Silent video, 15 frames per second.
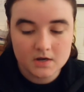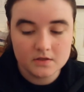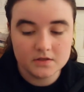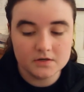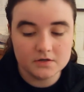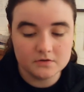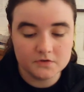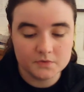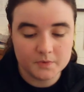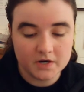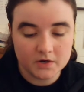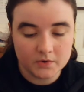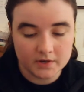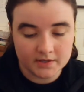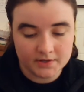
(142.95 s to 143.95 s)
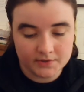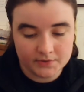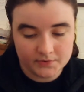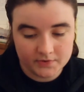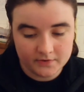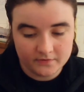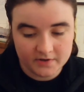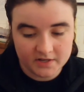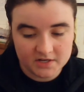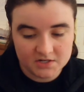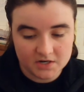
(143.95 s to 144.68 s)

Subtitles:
The news spread quickly through the village,